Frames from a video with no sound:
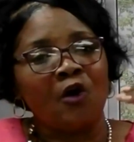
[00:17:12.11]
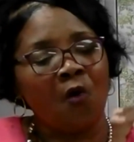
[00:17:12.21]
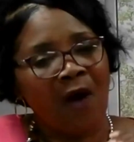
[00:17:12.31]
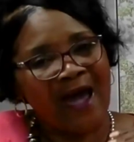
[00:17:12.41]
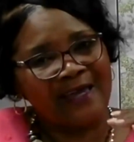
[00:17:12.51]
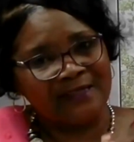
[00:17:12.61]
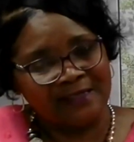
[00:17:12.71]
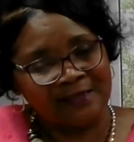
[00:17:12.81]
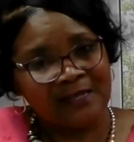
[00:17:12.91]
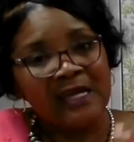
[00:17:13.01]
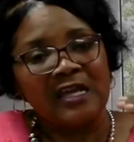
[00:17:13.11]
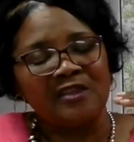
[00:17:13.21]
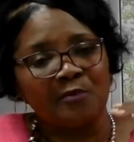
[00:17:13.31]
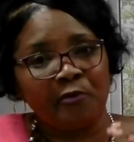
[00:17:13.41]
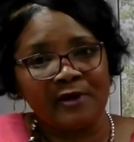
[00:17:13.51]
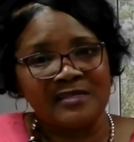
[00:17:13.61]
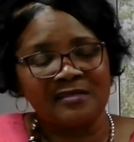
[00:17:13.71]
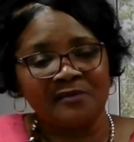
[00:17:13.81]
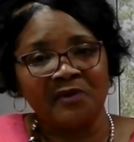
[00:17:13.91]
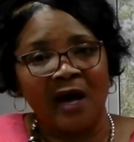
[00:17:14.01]
quieted in the
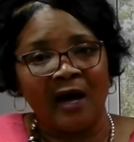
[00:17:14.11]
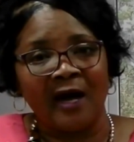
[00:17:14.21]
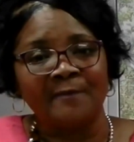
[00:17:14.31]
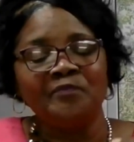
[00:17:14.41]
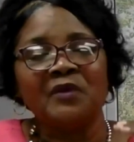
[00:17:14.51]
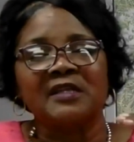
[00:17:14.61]
presence of God